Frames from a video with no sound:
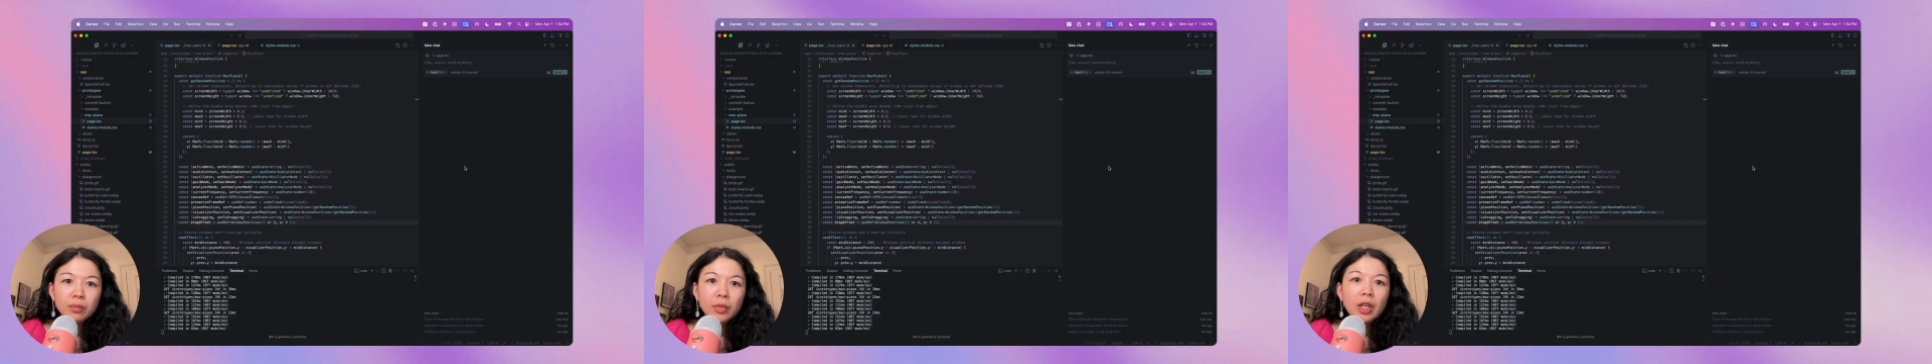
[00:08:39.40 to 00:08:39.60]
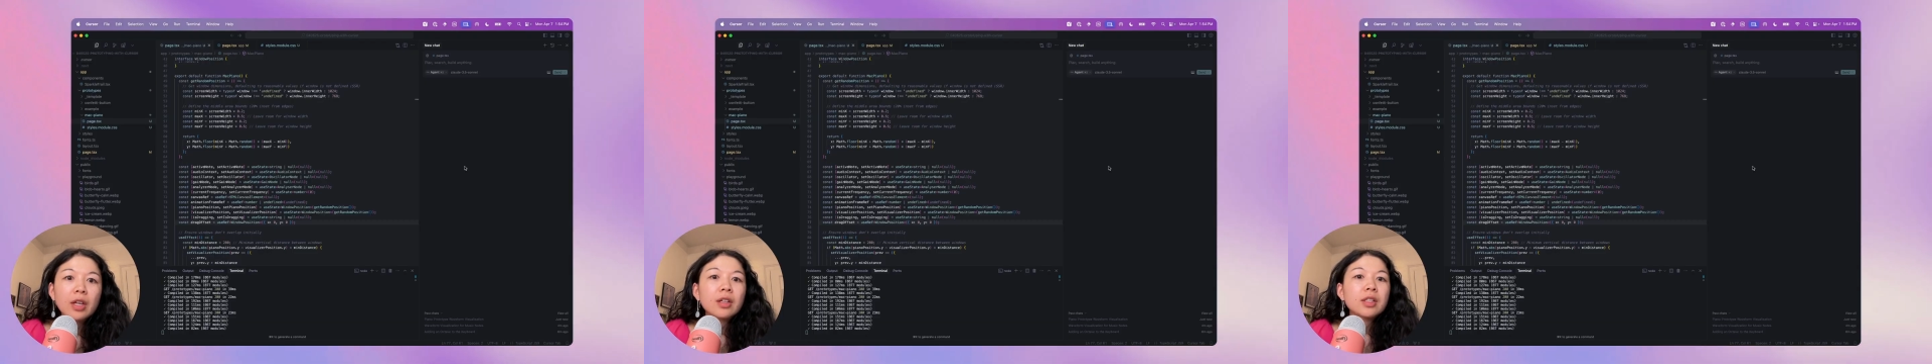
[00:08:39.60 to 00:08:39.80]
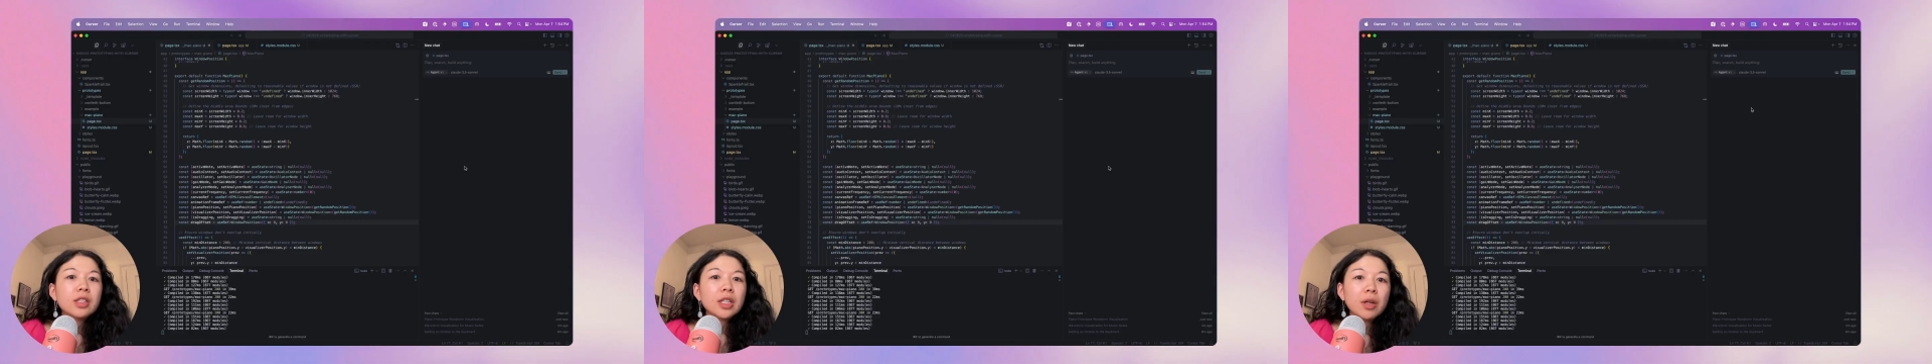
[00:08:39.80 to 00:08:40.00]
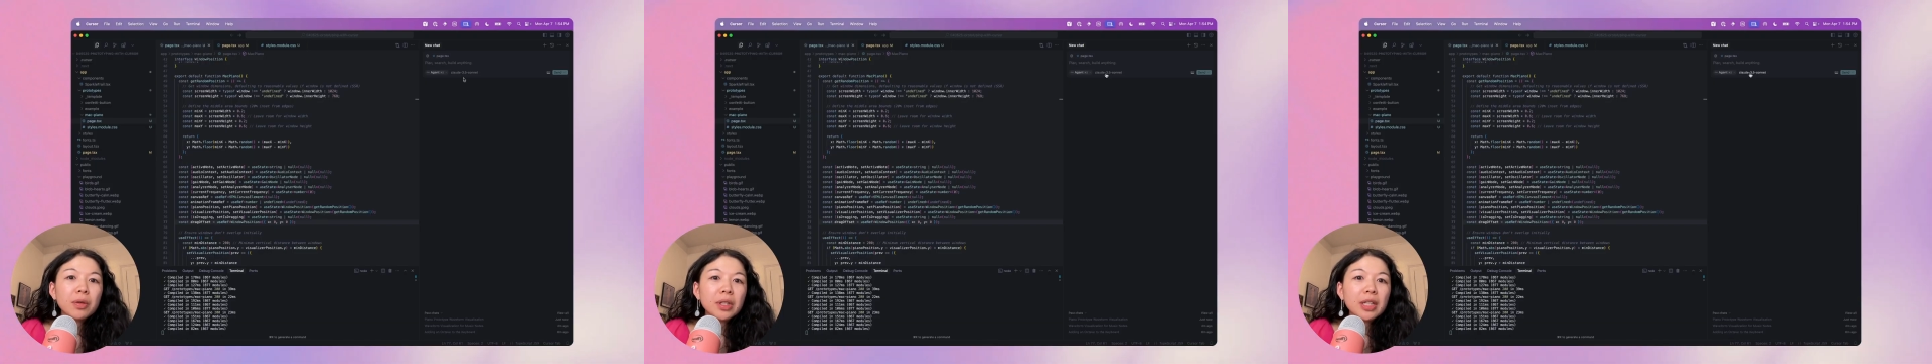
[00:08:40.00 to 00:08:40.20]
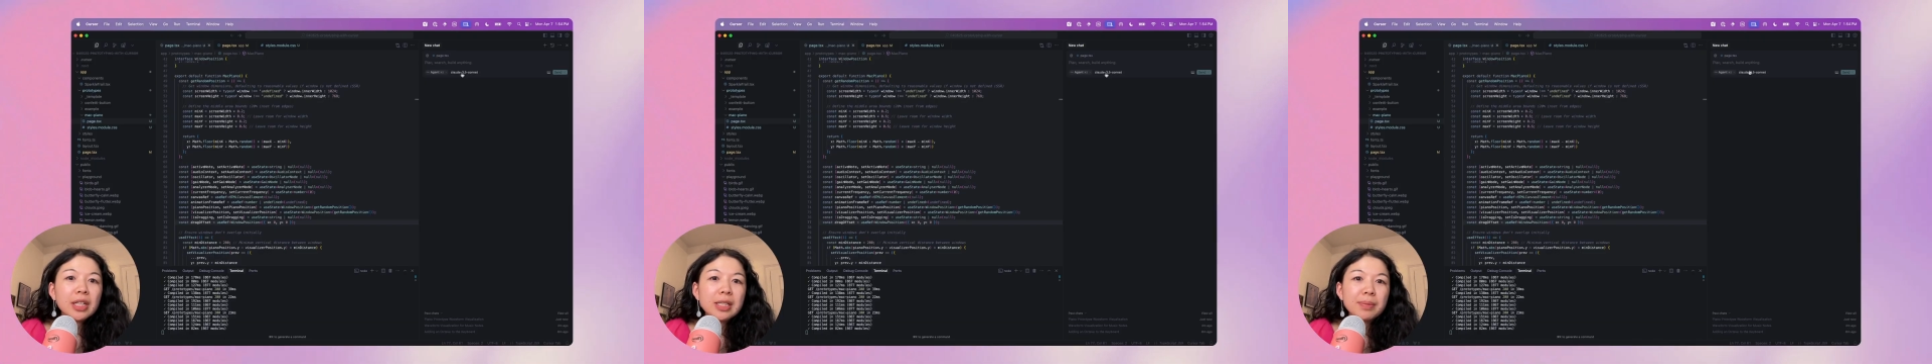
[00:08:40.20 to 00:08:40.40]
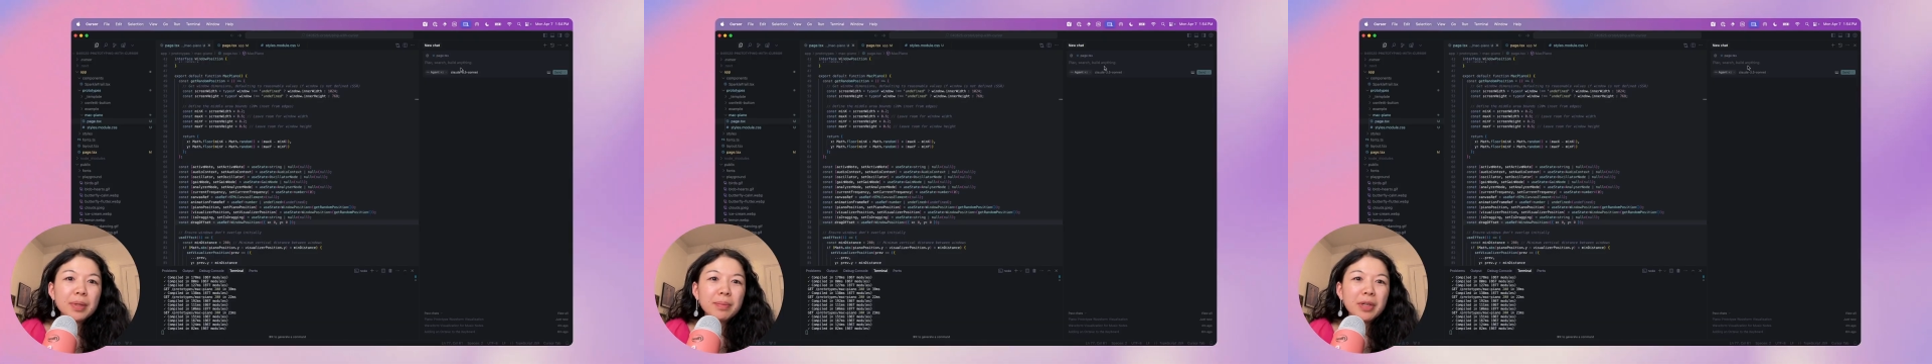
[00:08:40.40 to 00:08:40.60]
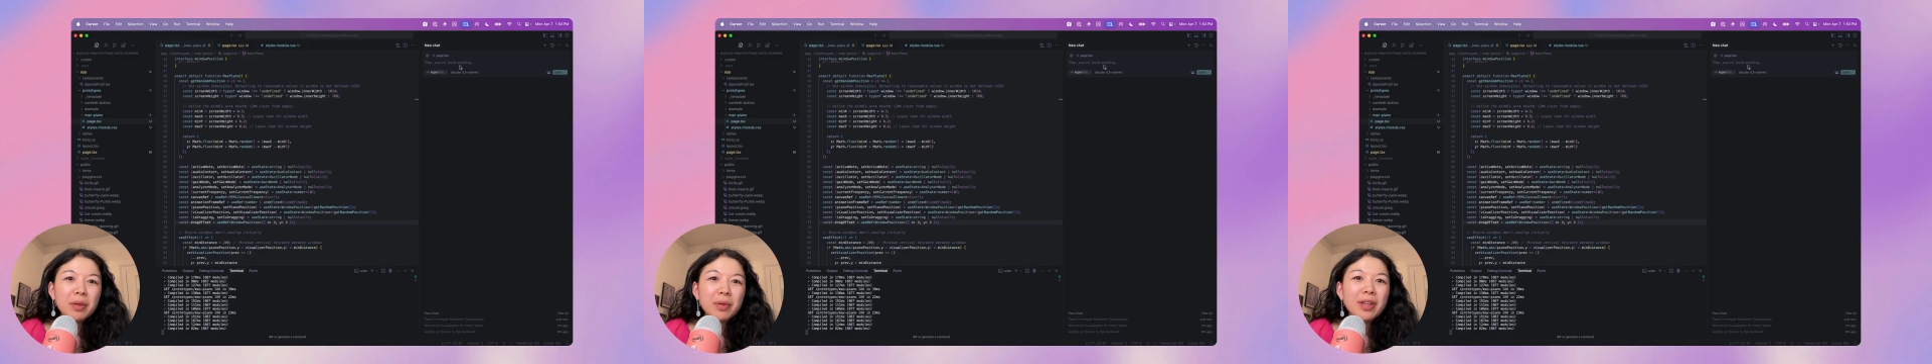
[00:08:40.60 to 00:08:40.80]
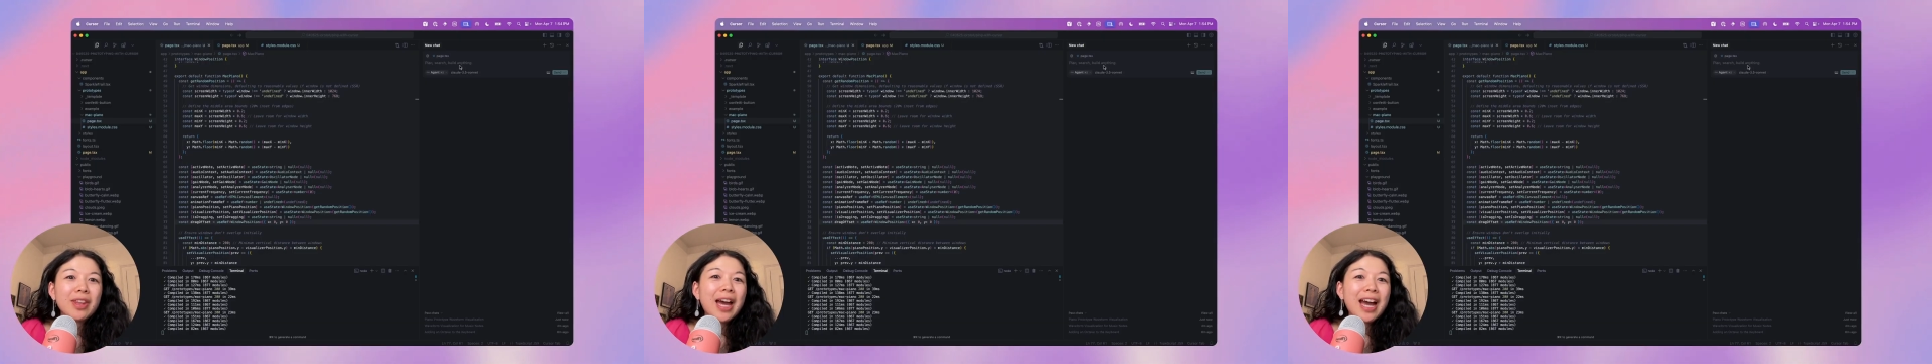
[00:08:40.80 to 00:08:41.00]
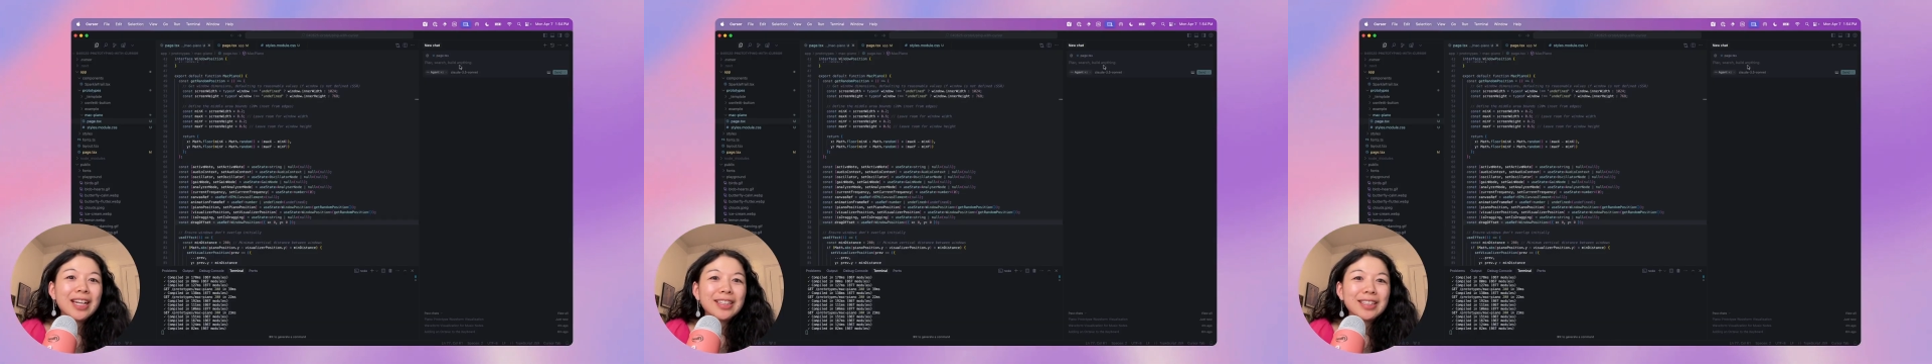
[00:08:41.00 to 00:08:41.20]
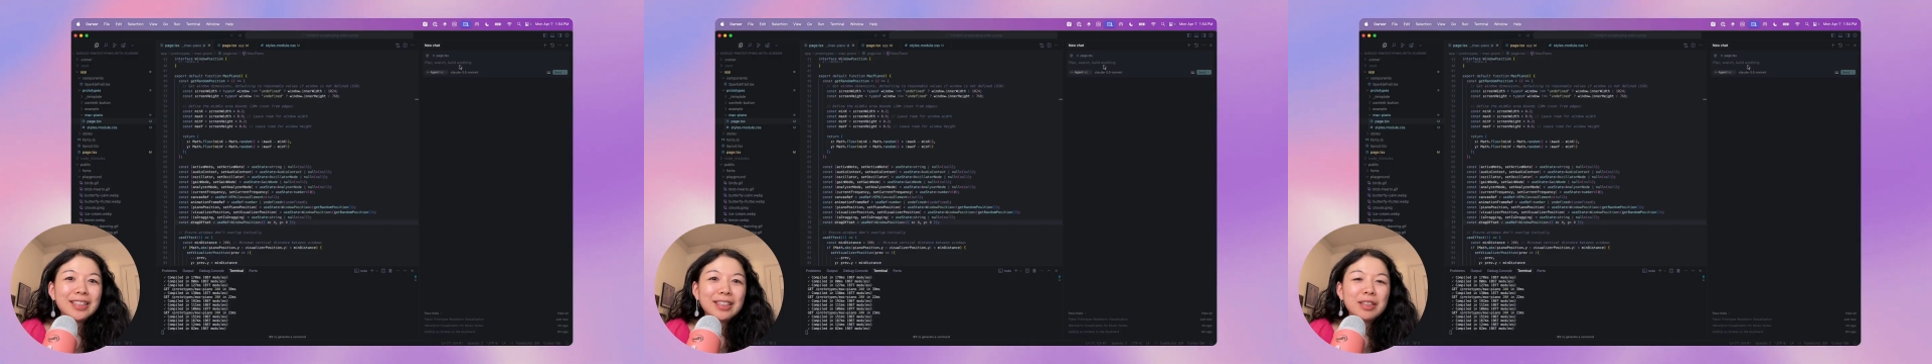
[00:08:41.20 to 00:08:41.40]
So now we're going to experiment with
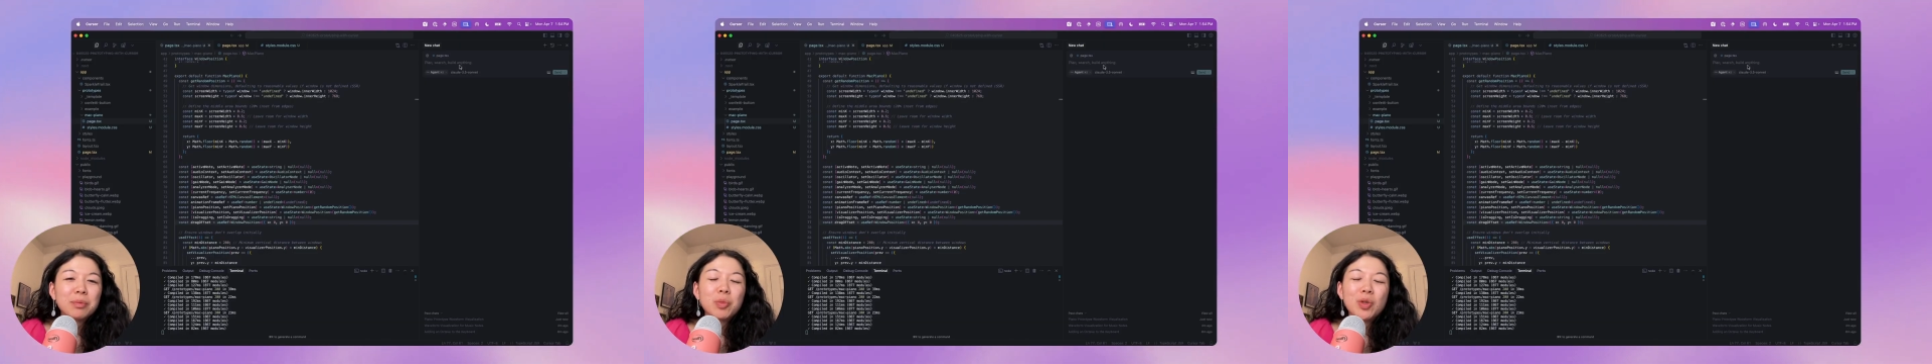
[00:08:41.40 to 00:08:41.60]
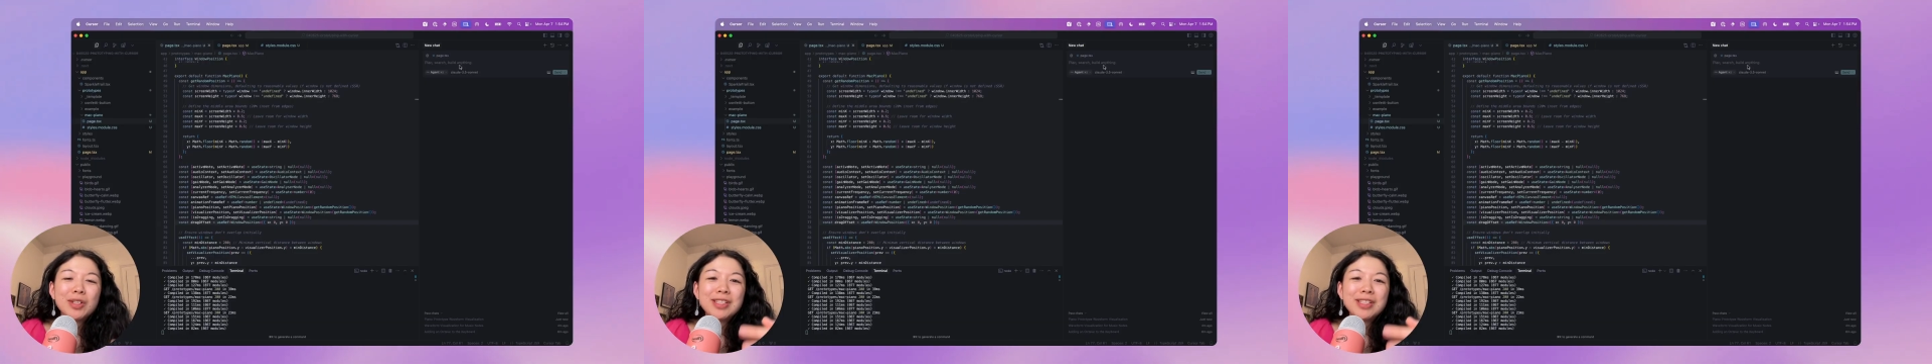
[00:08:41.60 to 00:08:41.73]
adding more